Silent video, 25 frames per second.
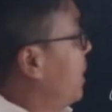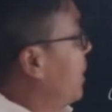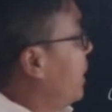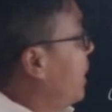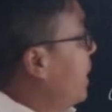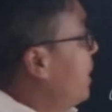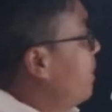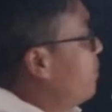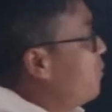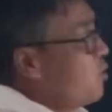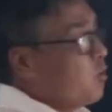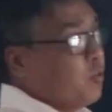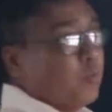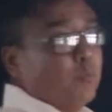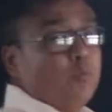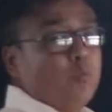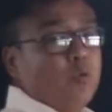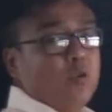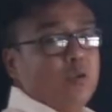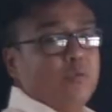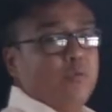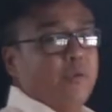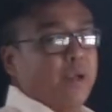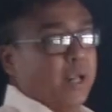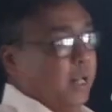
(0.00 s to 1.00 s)
keeps
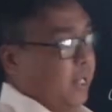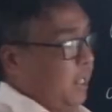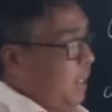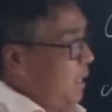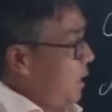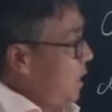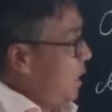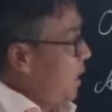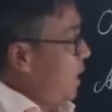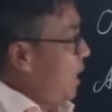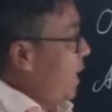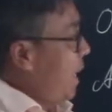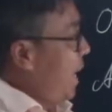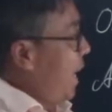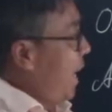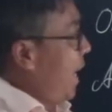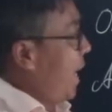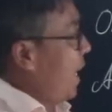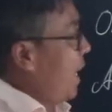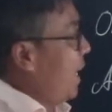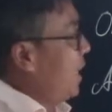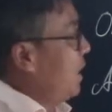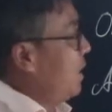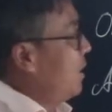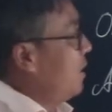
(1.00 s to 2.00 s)
moving
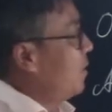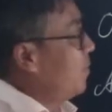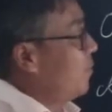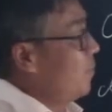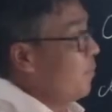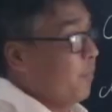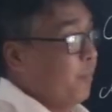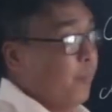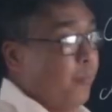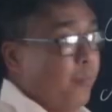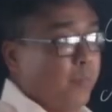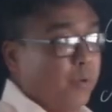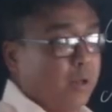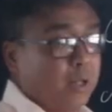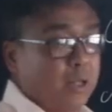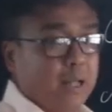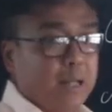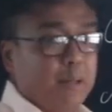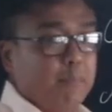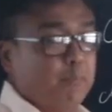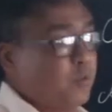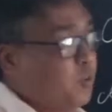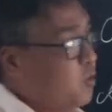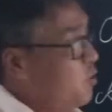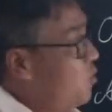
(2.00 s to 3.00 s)
and
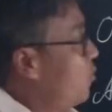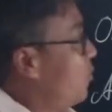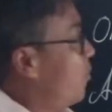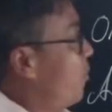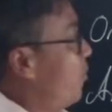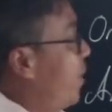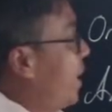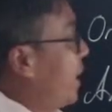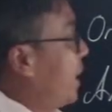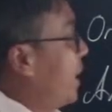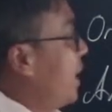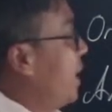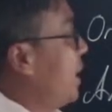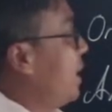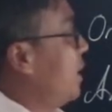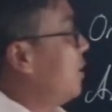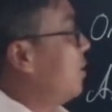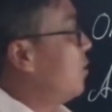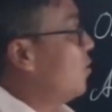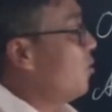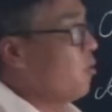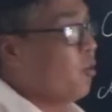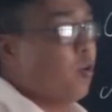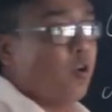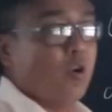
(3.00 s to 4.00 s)
keeps
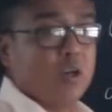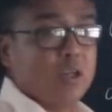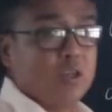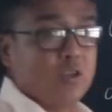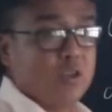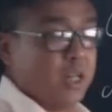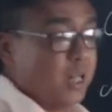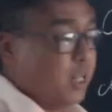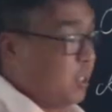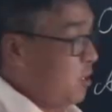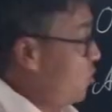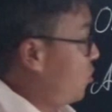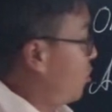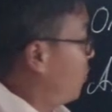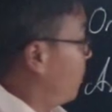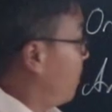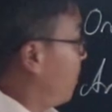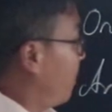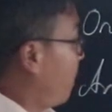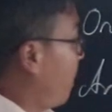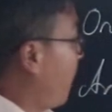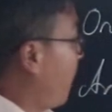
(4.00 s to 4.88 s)
making noises.